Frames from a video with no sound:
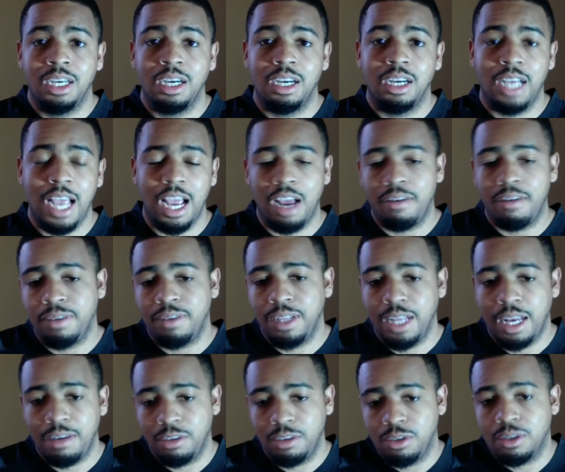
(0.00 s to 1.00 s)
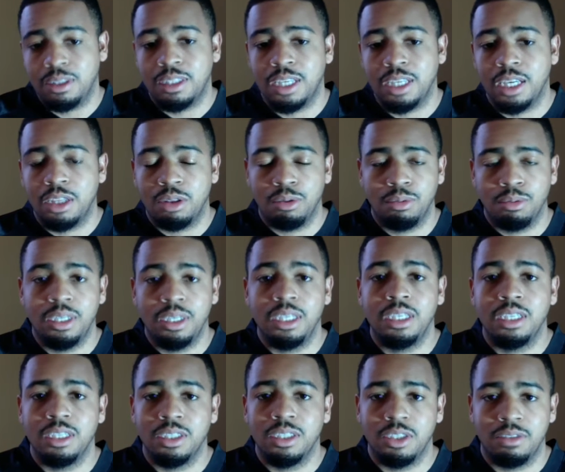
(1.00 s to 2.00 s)
half of that, you could say 3
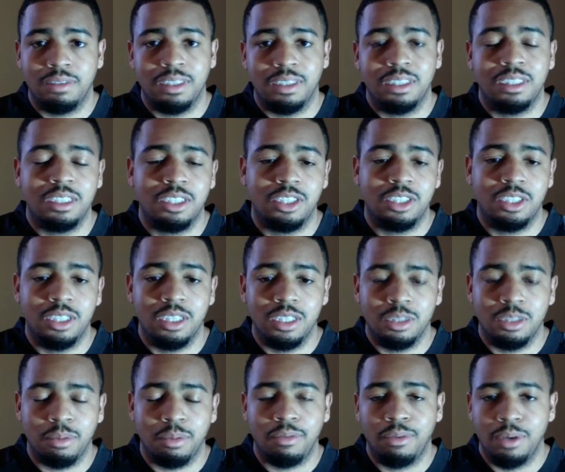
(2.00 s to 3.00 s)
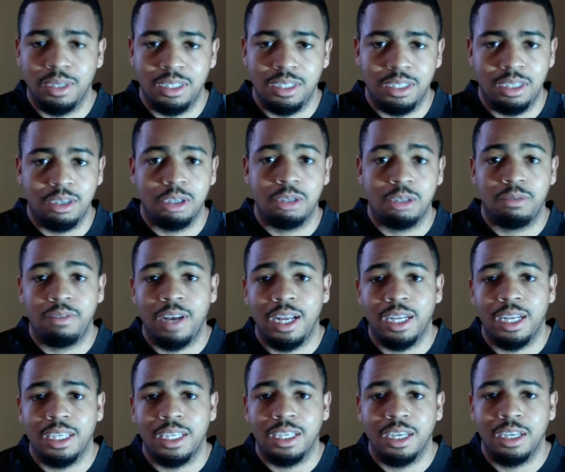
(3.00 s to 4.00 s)
years of the 6 years before the Steelers
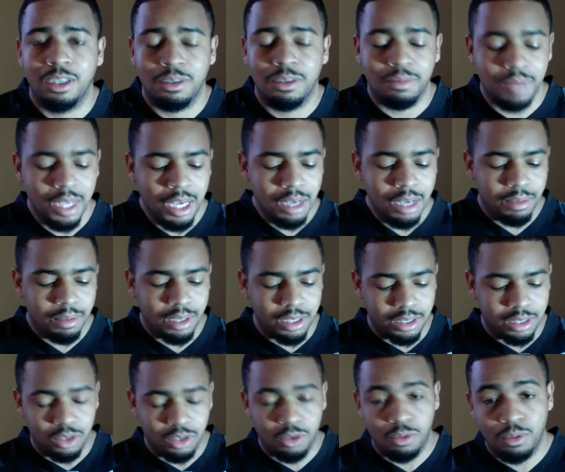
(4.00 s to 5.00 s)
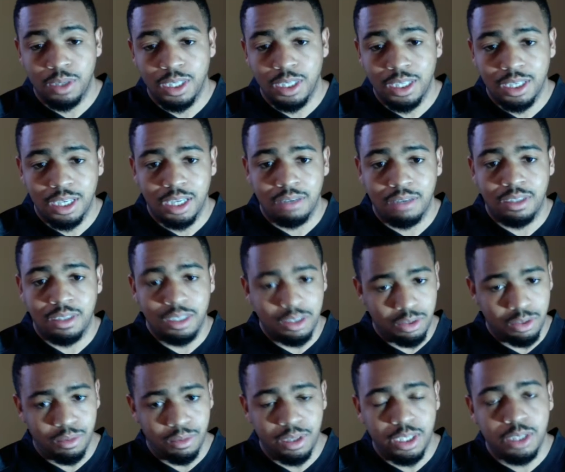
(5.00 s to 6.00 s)
finally cut him, because in 2011, in
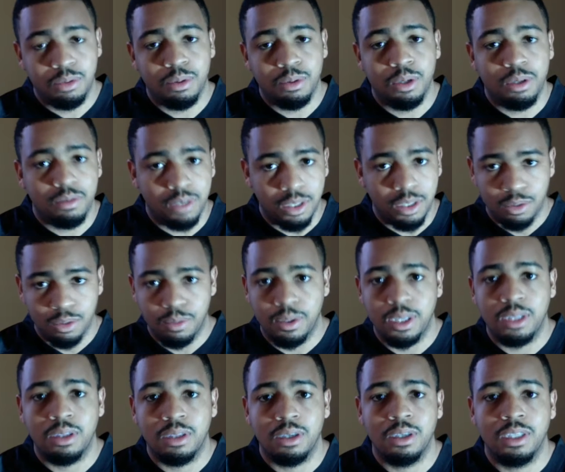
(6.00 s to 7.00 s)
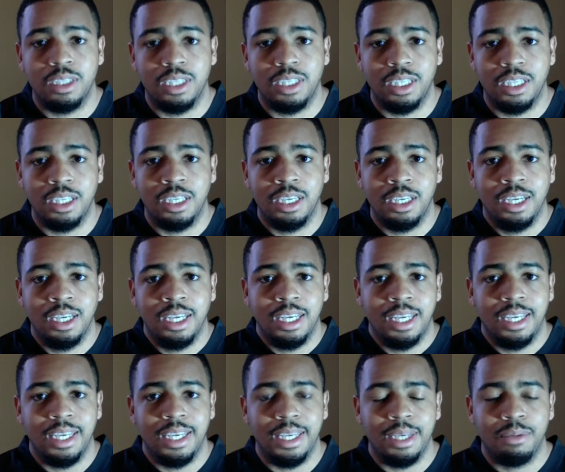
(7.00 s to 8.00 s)
2012, and in 2013,
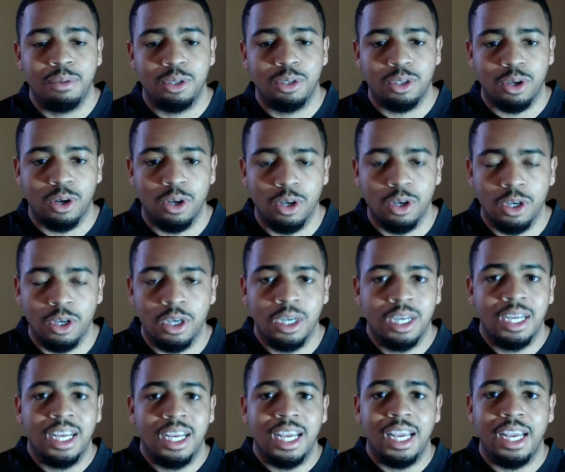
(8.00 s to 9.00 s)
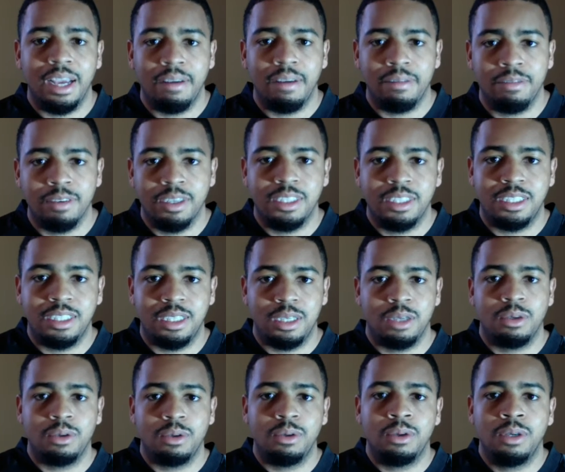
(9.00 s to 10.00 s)
he was hurt every
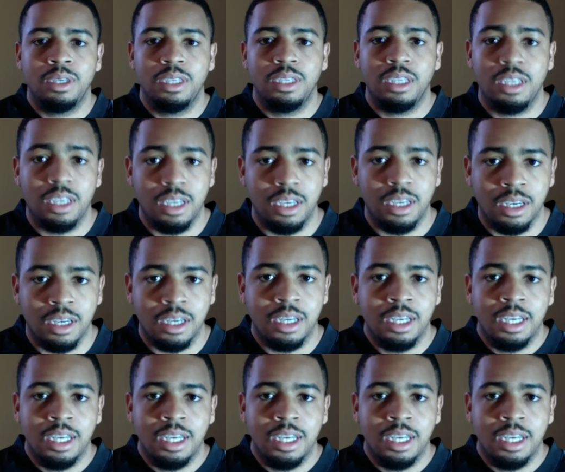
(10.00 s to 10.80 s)
single year.